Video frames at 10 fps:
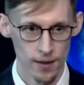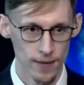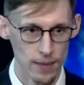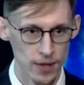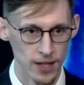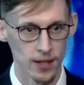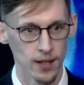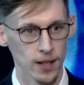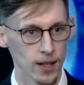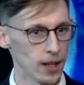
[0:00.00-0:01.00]
family.
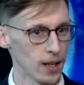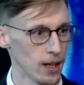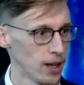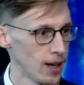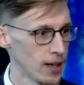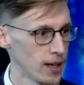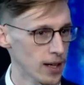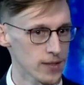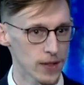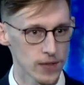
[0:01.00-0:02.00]
In the
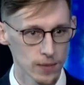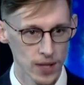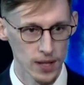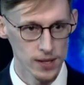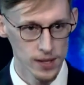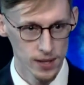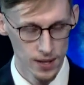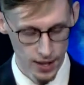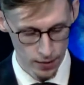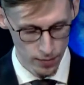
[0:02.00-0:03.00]
next 15 minutes, I will